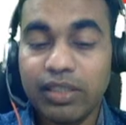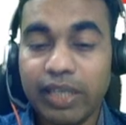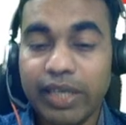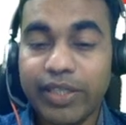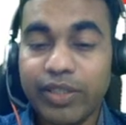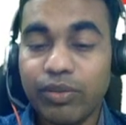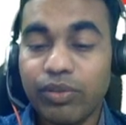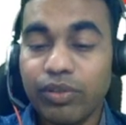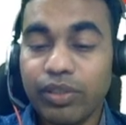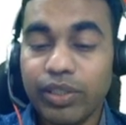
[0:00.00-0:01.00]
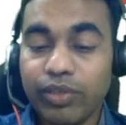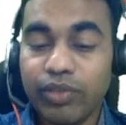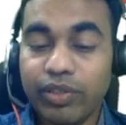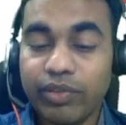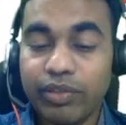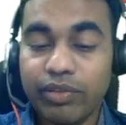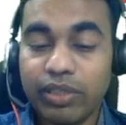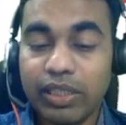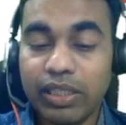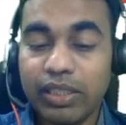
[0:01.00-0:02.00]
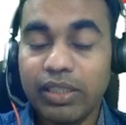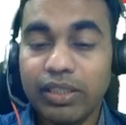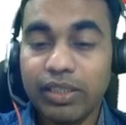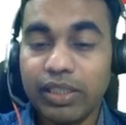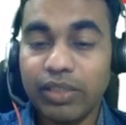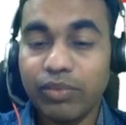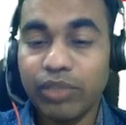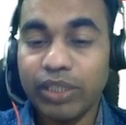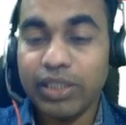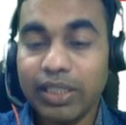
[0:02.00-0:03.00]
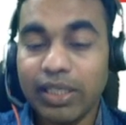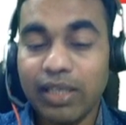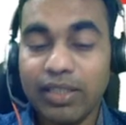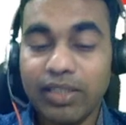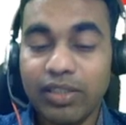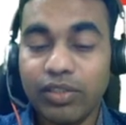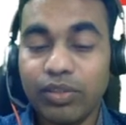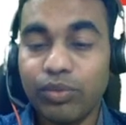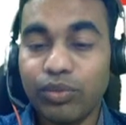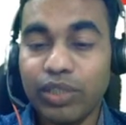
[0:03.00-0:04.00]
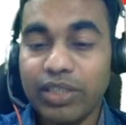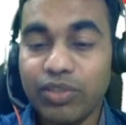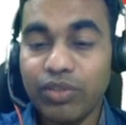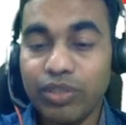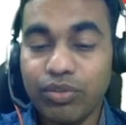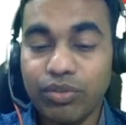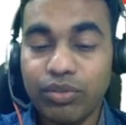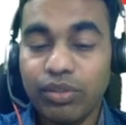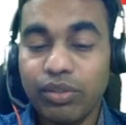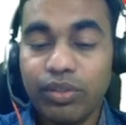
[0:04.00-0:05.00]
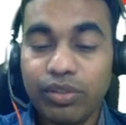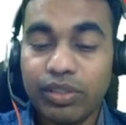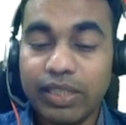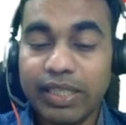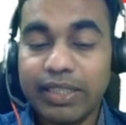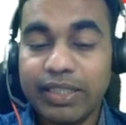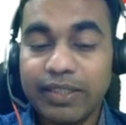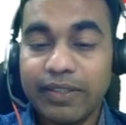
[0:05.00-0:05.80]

right node equal to null, then we can return true. There is no issue, right?